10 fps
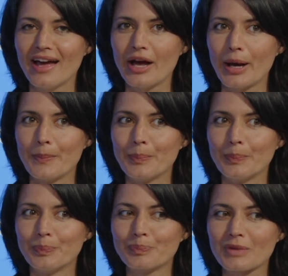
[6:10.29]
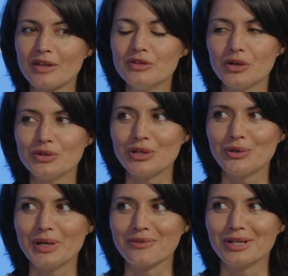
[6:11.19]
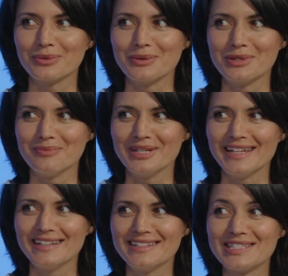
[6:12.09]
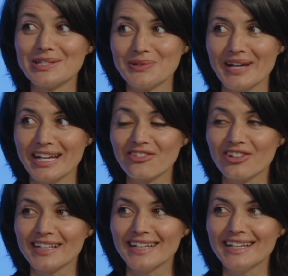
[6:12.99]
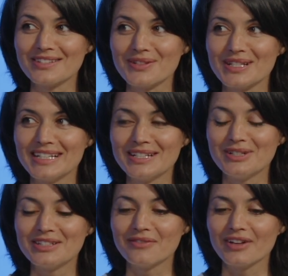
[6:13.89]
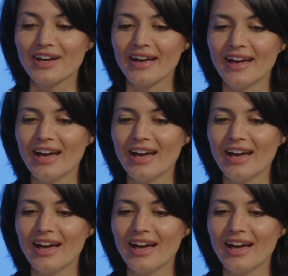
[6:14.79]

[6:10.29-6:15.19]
not knowing what we would be doing, really. It was a little bit of a...